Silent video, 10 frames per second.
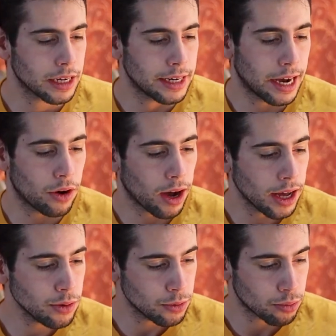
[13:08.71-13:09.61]
Now I
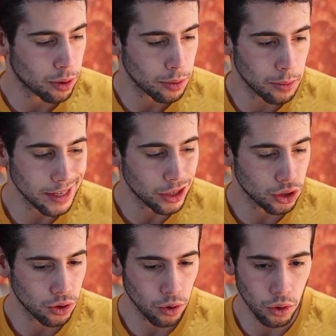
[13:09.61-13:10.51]
would probably
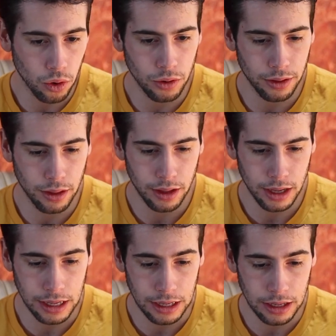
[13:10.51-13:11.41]
score
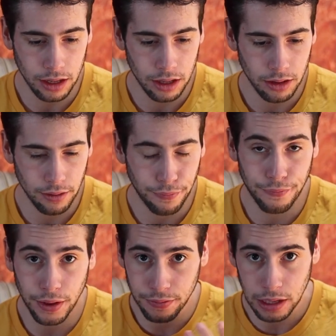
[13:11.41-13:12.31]
the
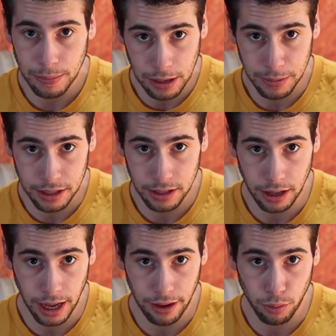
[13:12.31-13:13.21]

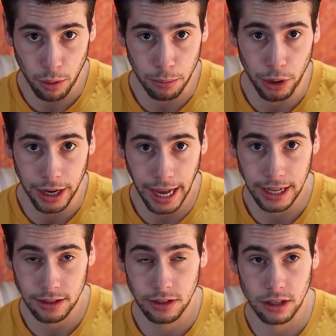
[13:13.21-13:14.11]
50mm
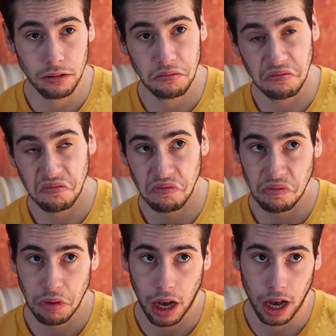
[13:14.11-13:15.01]
f1.8.
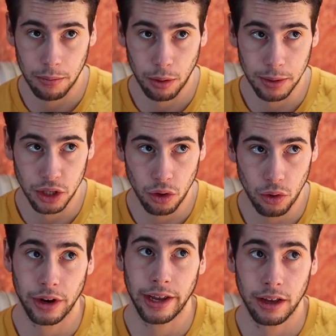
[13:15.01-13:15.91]
I'd probably
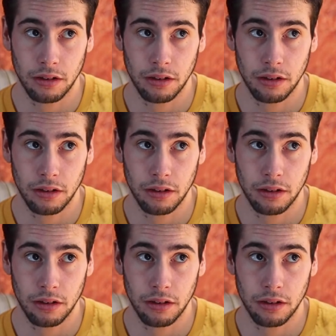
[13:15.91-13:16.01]
score it